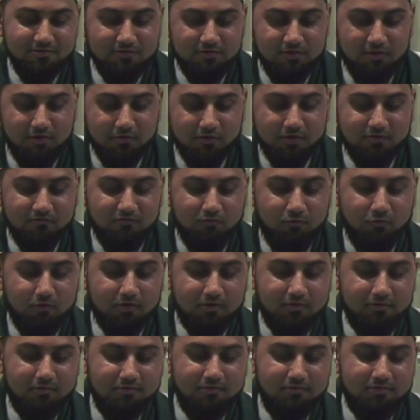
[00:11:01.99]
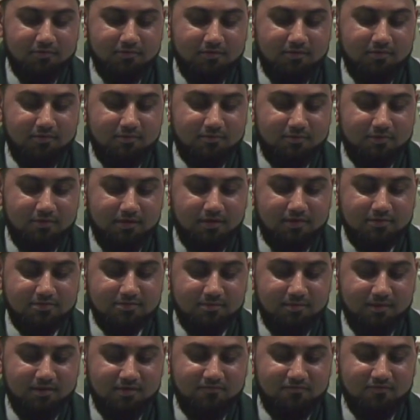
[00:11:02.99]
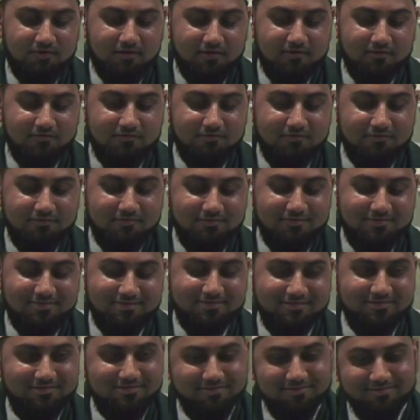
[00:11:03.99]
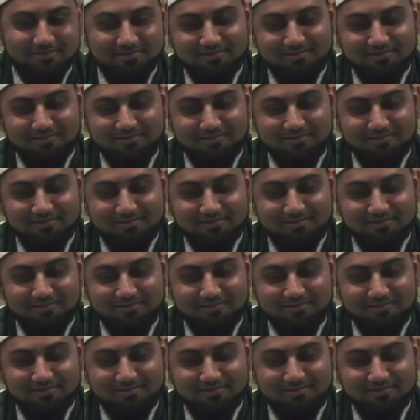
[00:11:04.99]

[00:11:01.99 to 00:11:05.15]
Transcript: Tarek four. FTI is a man five.